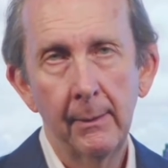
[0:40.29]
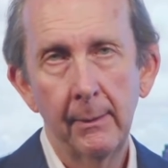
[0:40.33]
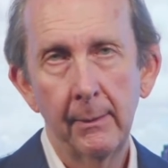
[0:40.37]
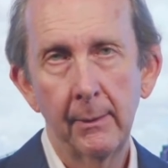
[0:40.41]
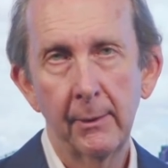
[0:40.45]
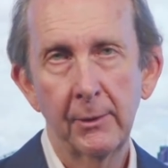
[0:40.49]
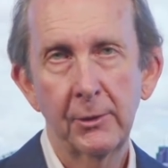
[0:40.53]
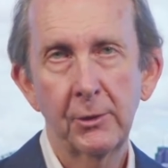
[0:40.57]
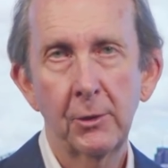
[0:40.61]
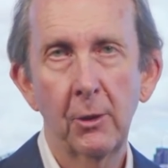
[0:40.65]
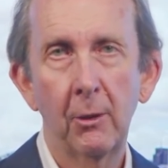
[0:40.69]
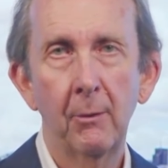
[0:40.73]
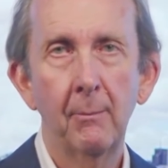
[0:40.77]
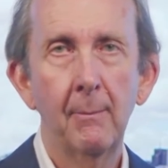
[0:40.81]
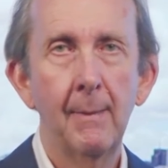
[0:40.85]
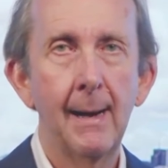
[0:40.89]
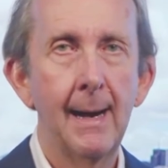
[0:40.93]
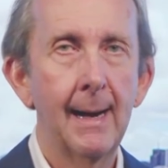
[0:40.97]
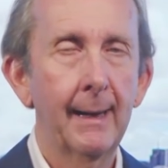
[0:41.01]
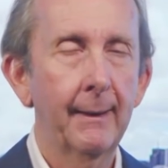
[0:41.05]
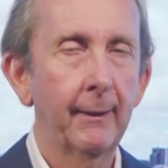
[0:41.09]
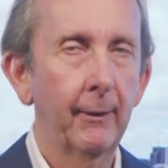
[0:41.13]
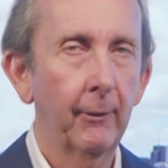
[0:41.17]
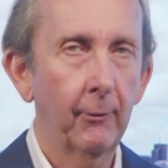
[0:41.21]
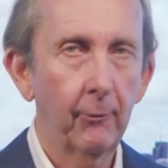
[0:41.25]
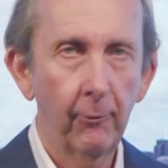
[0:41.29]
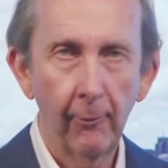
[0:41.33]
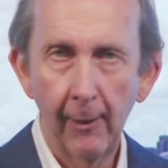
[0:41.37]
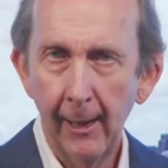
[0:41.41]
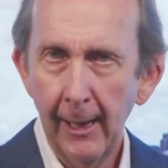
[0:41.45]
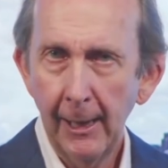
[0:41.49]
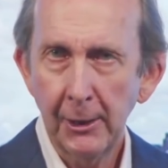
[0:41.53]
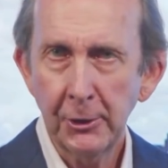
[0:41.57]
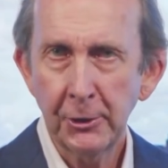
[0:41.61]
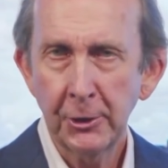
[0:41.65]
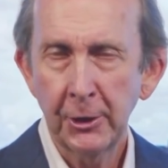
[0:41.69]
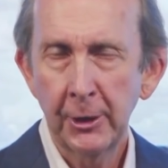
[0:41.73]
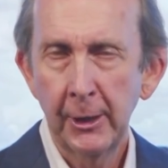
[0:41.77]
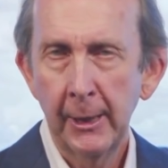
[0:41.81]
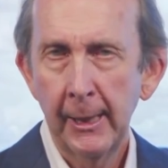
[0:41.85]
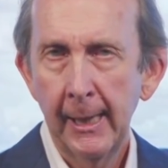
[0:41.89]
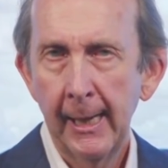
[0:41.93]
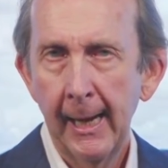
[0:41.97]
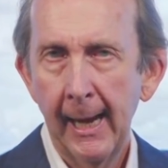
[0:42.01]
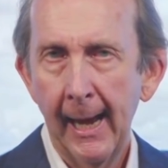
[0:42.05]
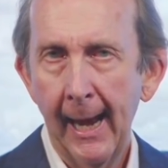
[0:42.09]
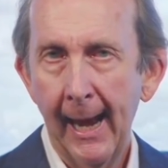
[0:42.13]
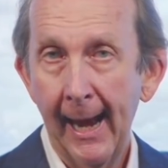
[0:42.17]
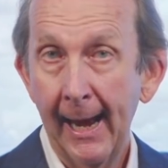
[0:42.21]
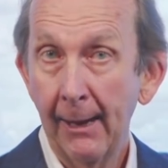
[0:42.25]
the stock market crash,
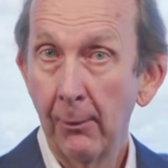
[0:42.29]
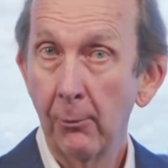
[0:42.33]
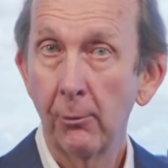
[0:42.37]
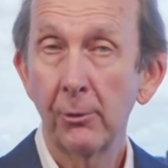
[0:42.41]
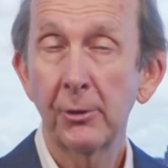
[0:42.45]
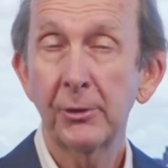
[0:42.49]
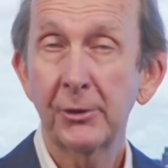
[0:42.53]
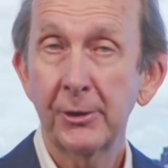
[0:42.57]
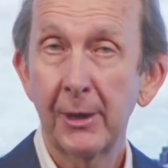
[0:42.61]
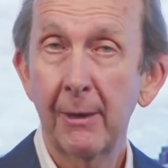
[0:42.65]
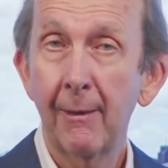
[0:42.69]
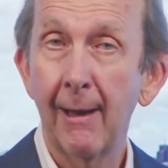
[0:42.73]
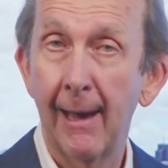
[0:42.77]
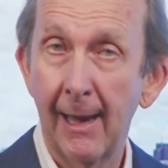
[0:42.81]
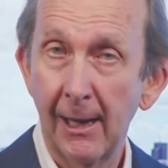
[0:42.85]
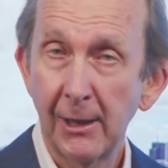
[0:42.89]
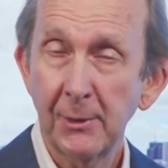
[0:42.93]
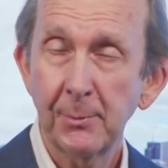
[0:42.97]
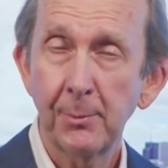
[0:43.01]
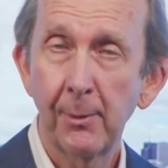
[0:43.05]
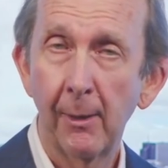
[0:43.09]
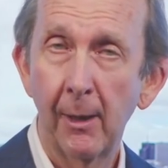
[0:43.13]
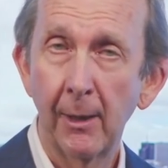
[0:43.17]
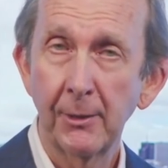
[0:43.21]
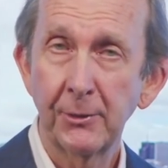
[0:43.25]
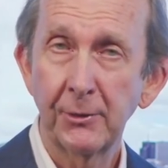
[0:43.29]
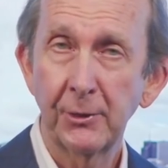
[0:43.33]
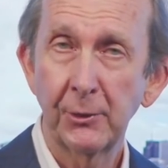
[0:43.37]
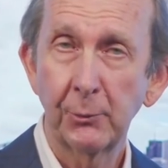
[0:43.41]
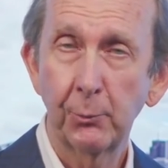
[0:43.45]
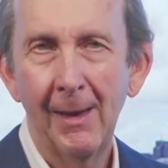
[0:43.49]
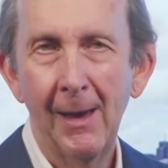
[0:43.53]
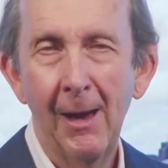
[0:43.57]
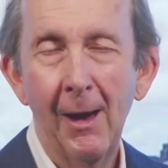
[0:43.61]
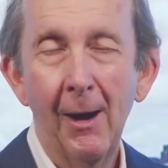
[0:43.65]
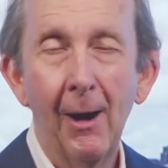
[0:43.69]
and also house prices.